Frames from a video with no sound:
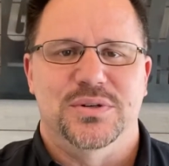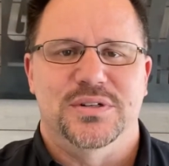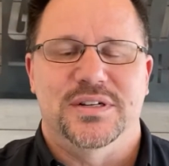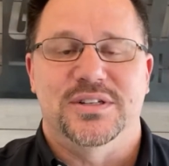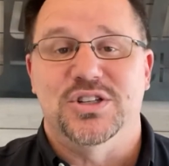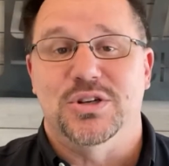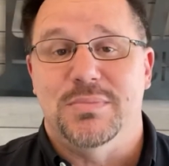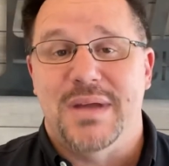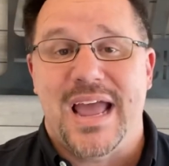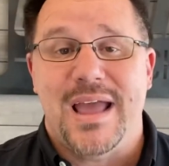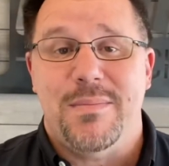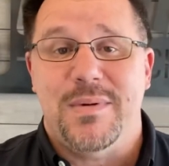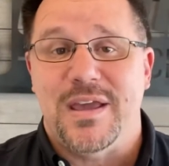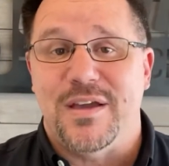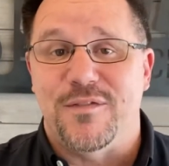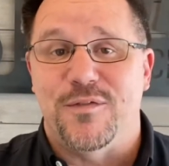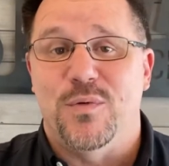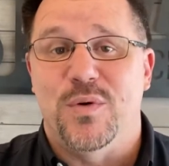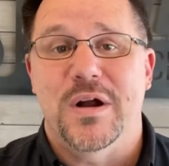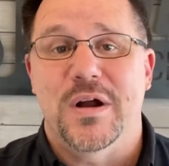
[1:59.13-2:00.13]
And so maybe
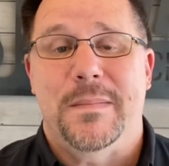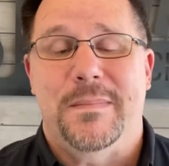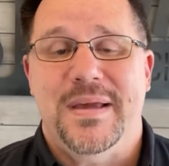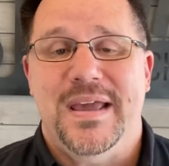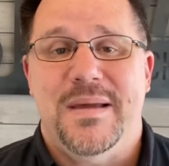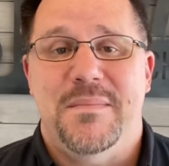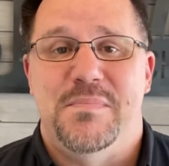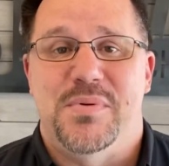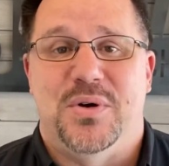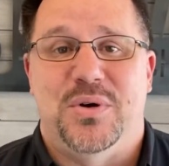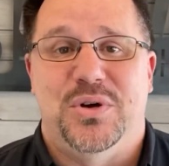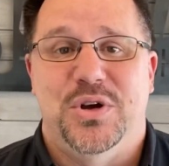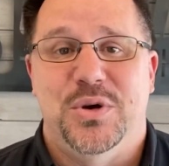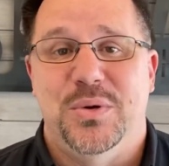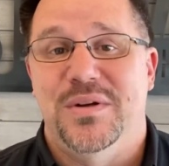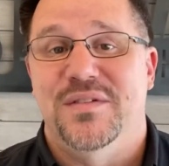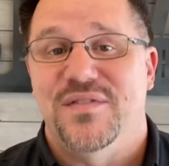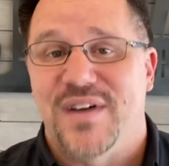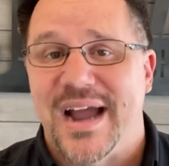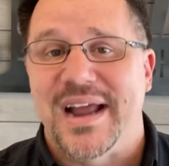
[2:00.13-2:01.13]
if we're a people who
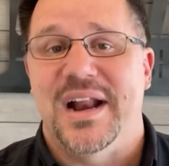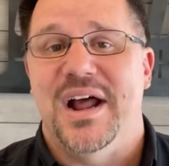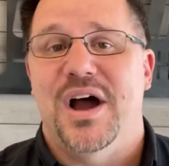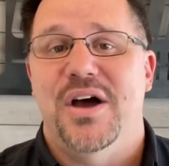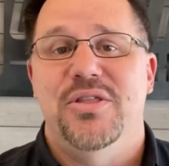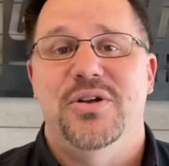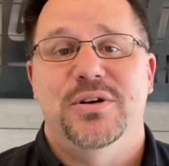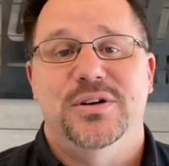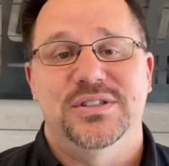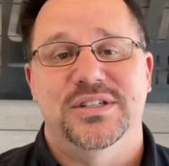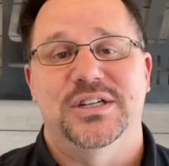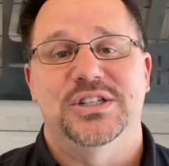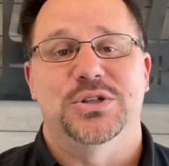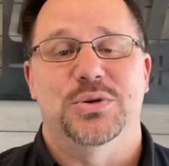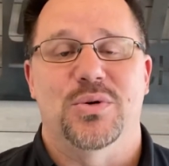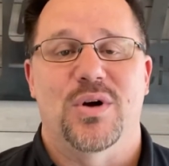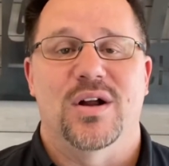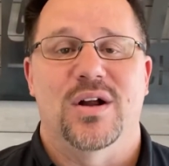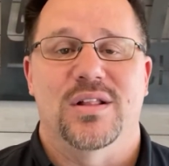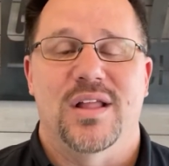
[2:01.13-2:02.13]
invite others
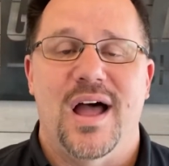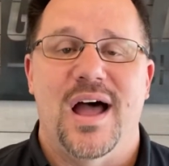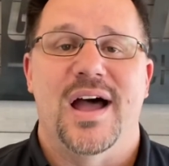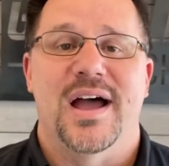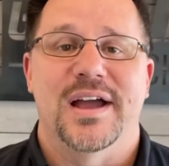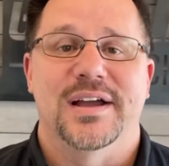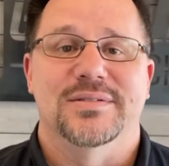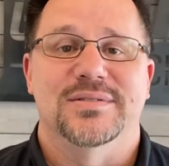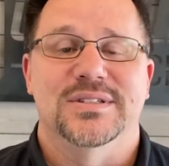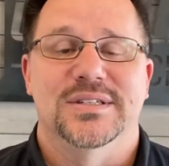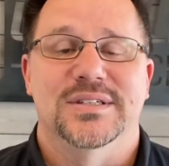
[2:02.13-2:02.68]
into our lives,